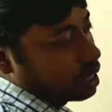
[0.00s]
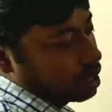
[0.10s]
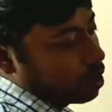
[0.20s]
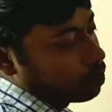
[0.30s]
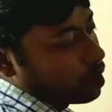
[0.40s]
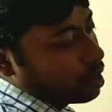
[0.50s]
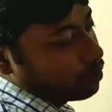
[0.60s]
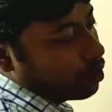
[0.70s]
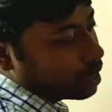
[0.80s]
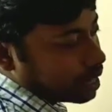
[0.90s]
Now
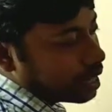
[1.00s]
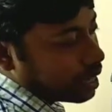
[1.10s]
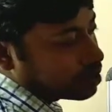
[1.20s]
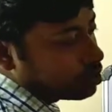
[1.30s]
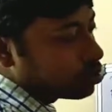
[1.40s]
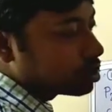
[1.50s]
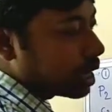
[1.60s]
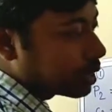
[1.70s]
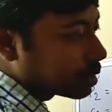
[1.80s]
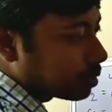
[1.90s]
for air, as you know
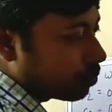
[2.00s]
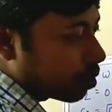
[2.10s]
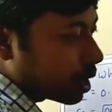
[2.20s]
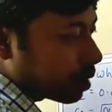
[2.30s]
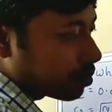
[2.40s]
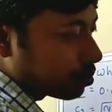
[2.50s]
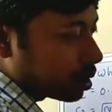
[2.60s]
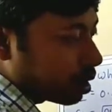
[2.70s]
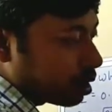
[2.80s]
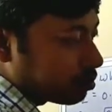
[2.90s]
that for air from
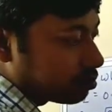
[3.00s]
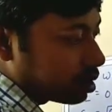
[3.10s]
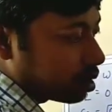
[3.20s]
the